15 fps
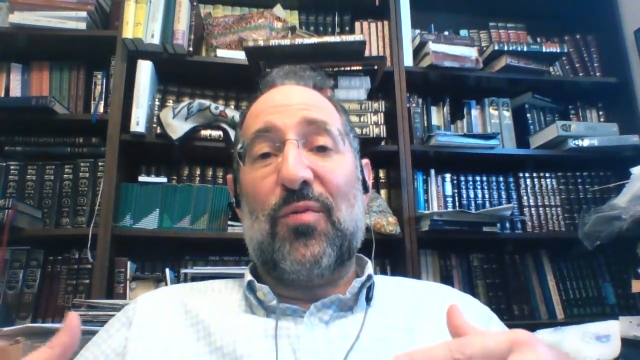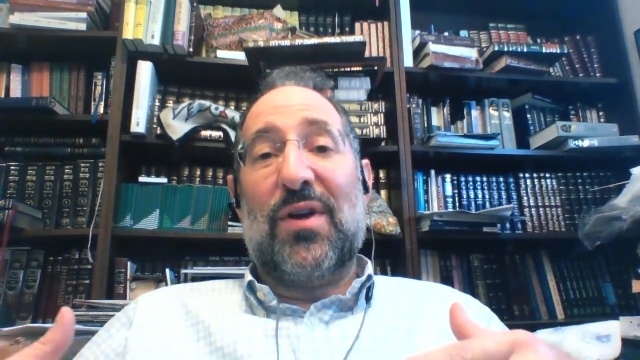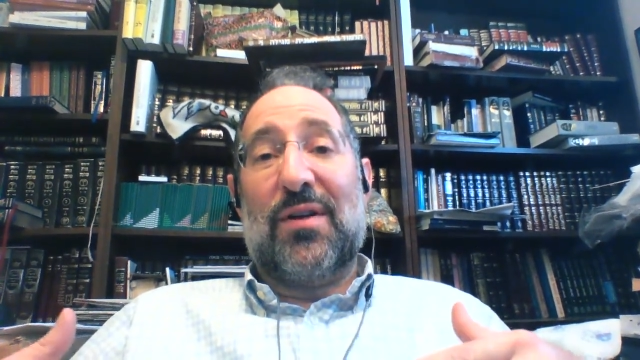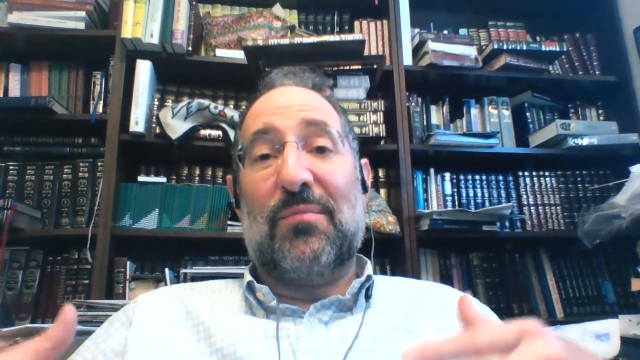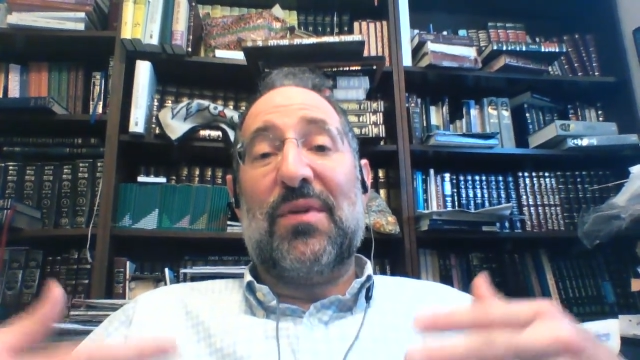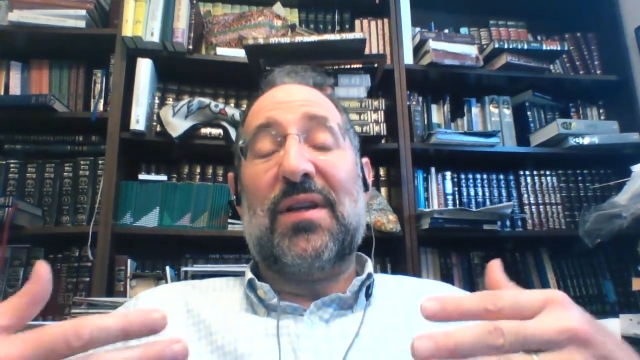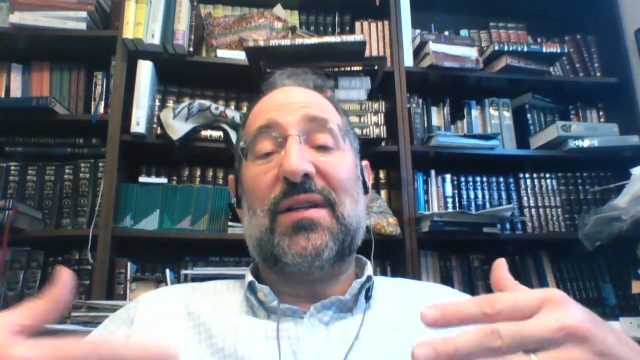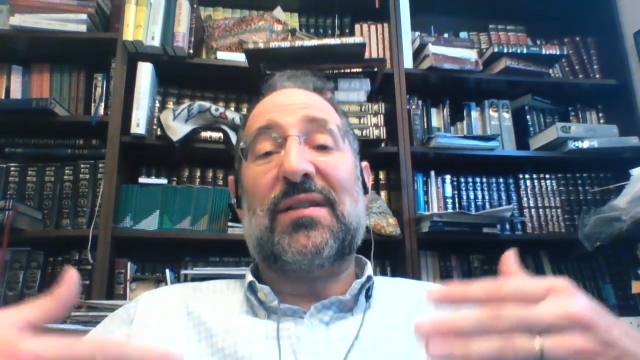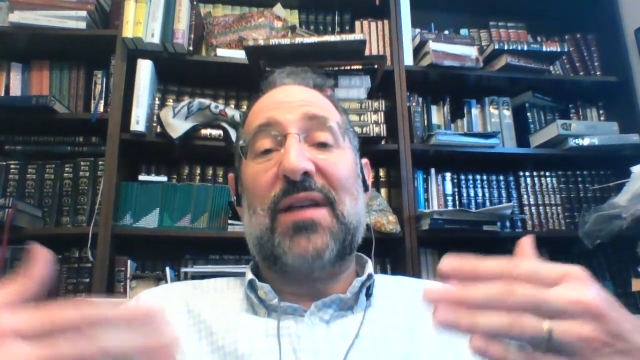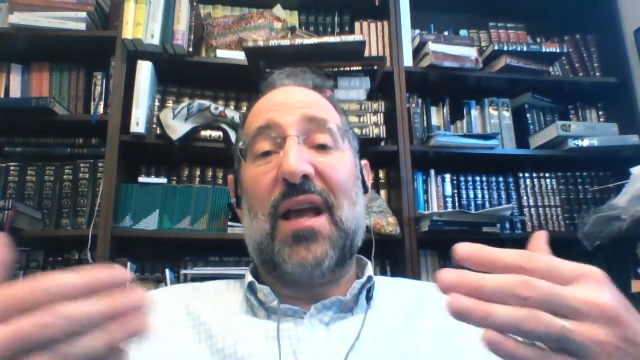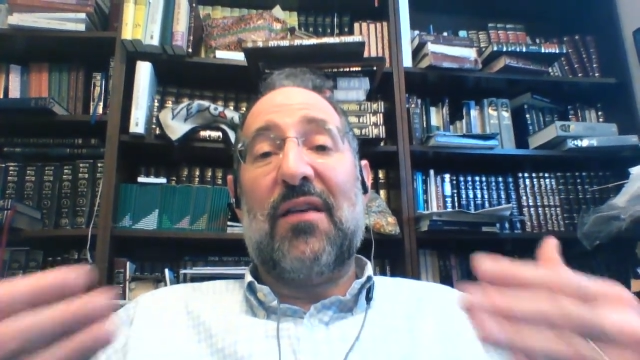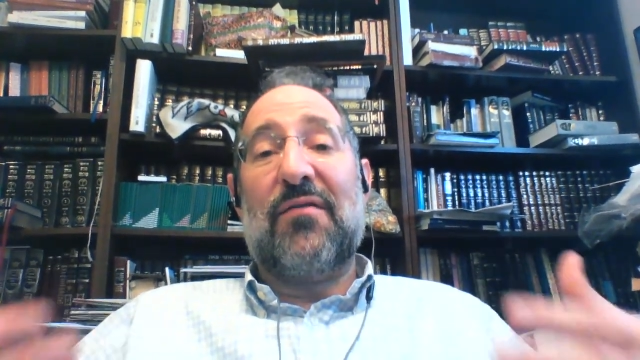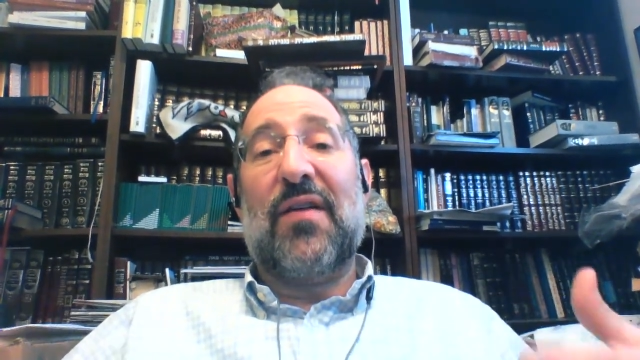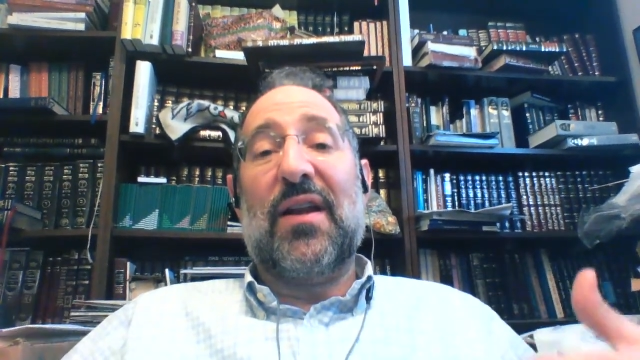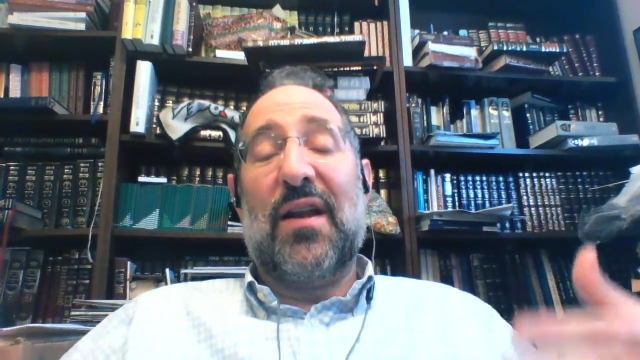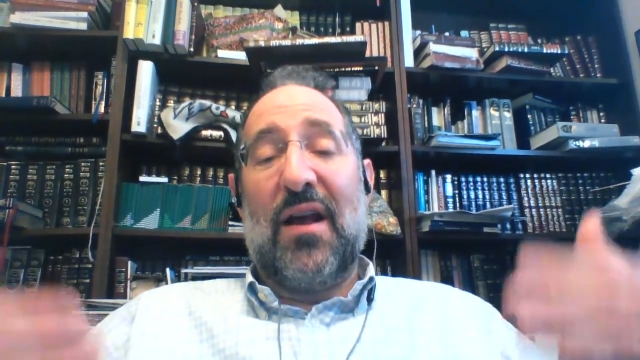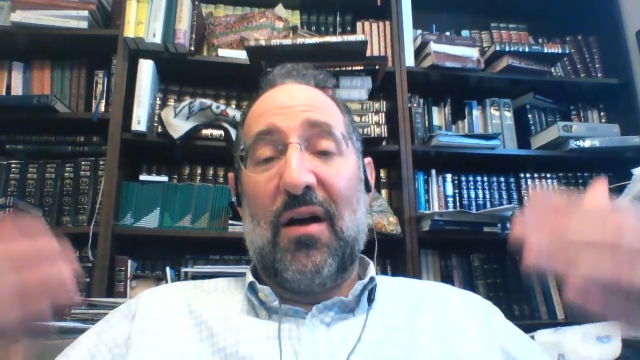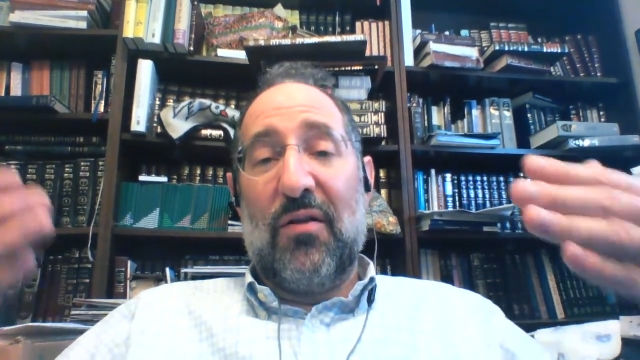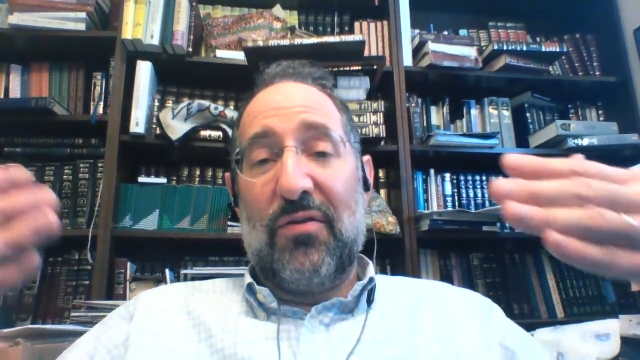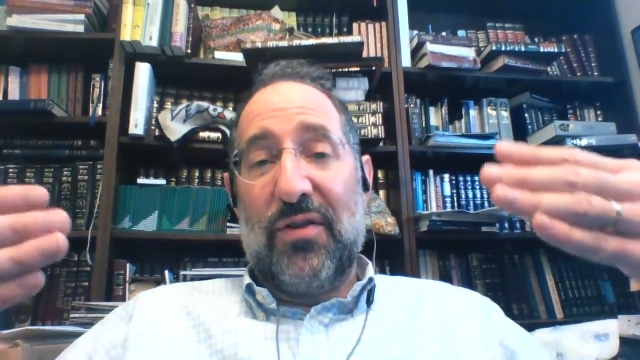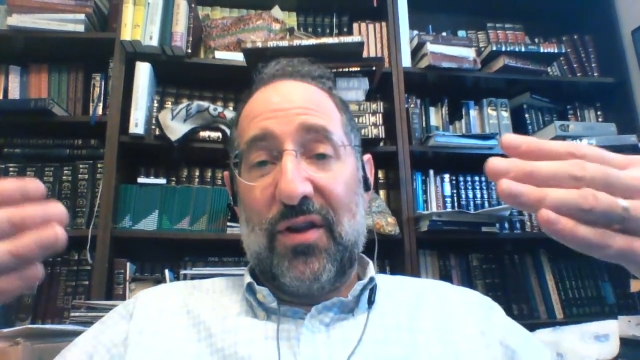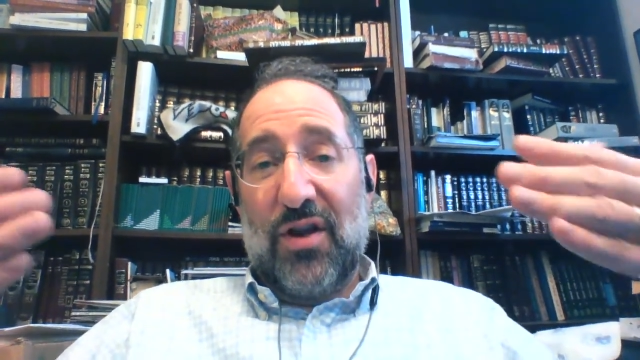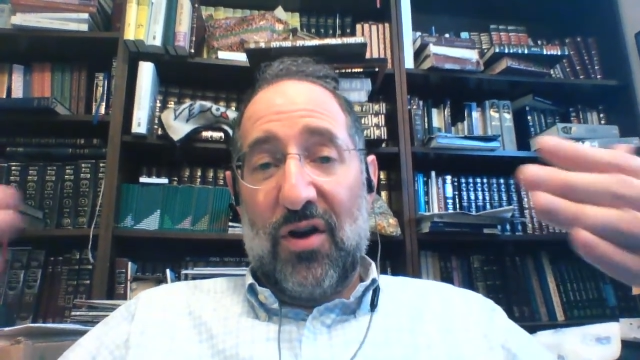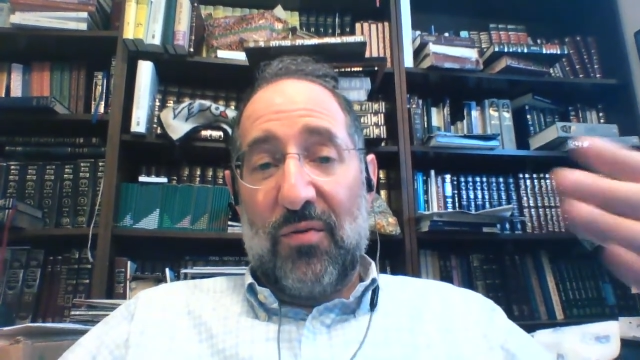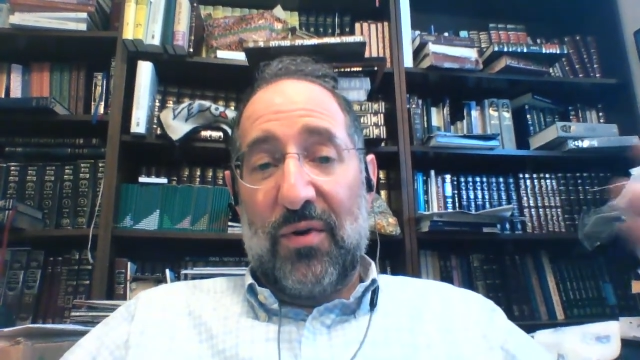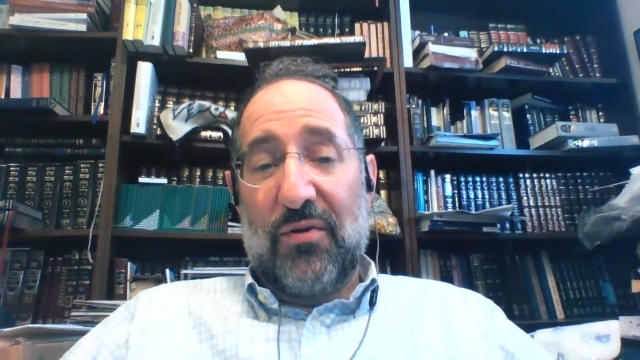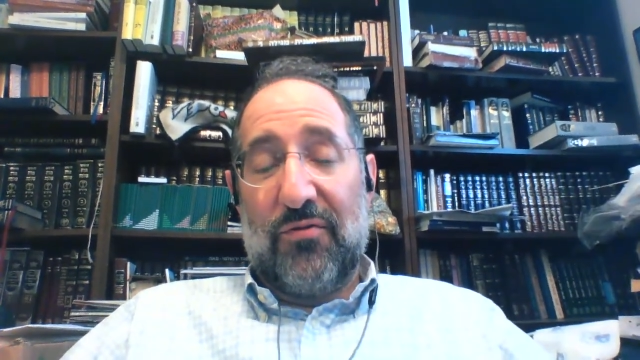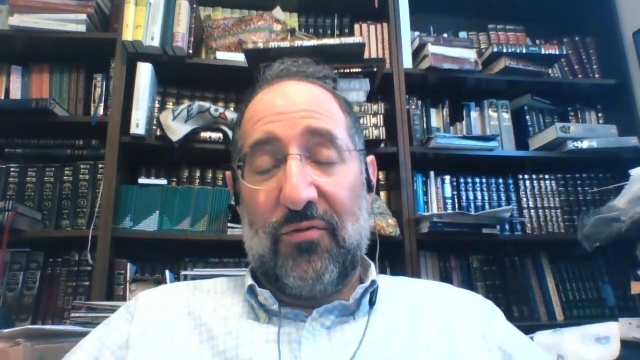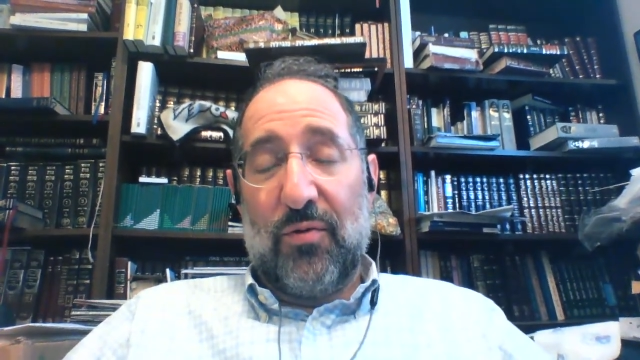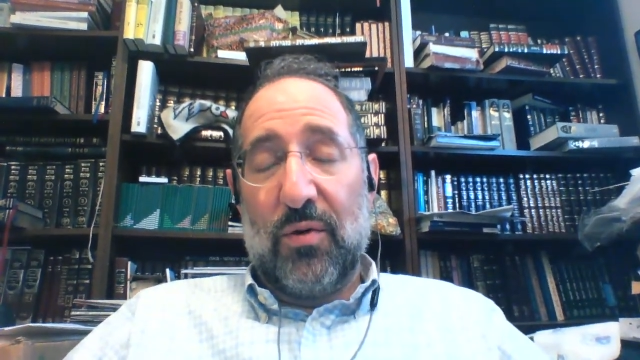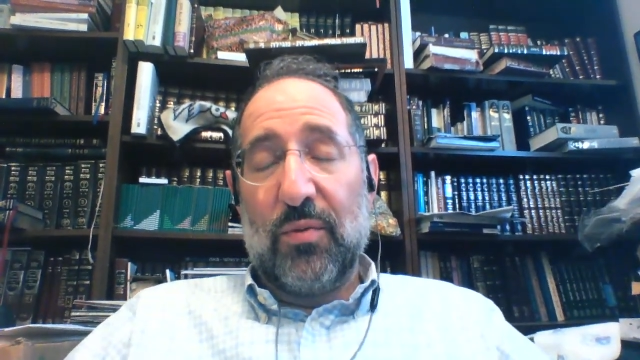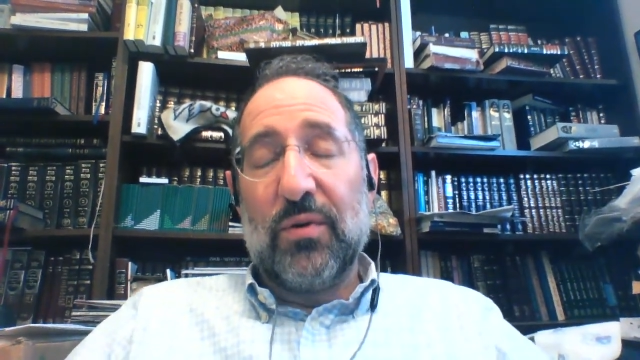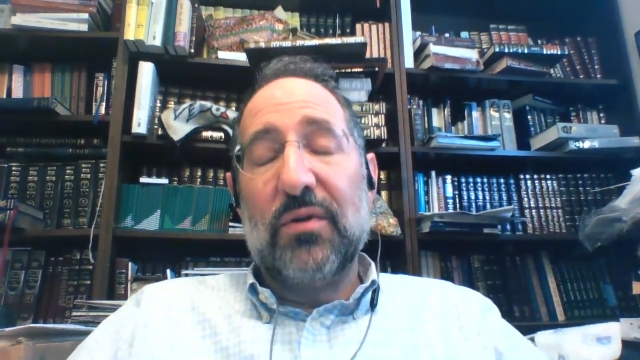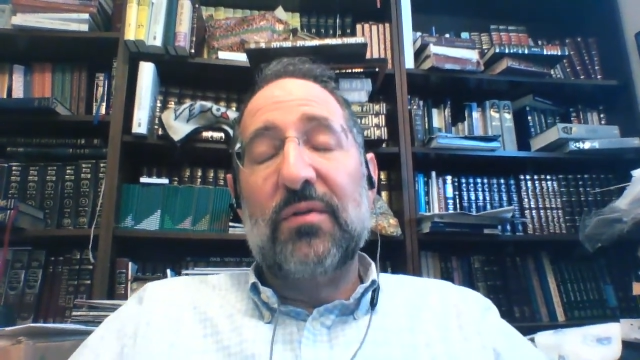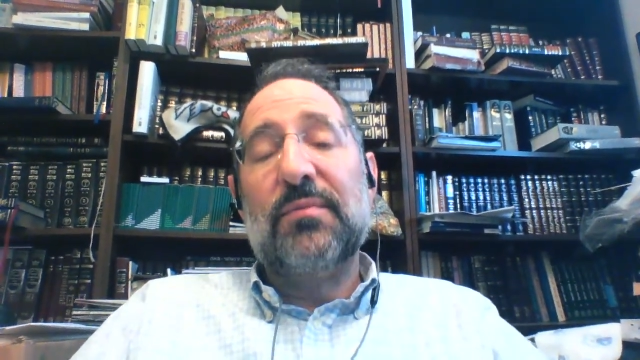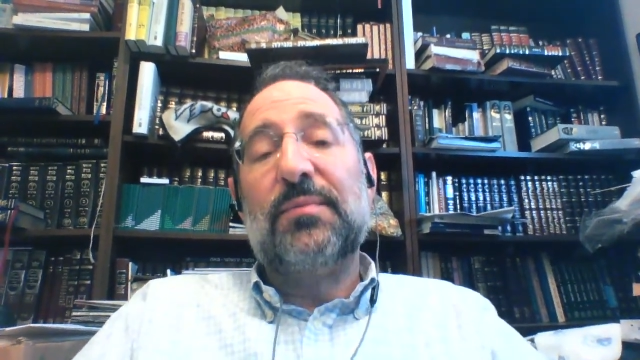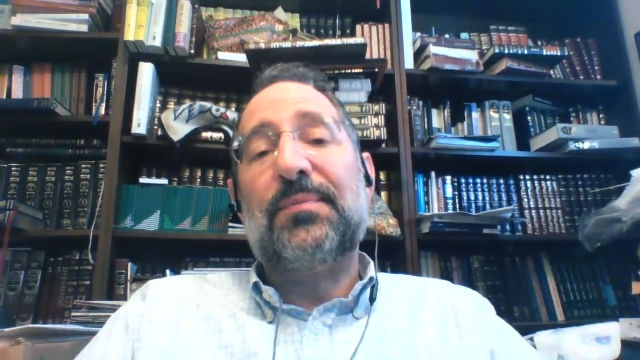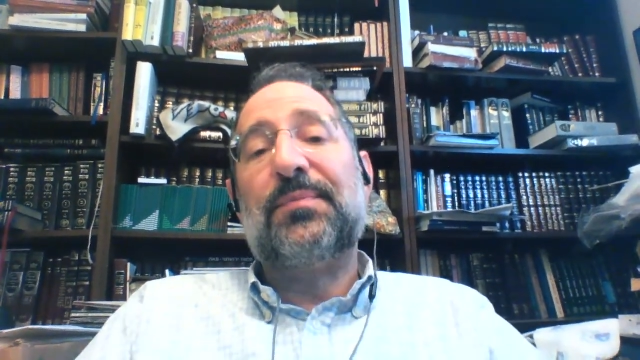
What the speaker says: we can be safe and healthy going forward.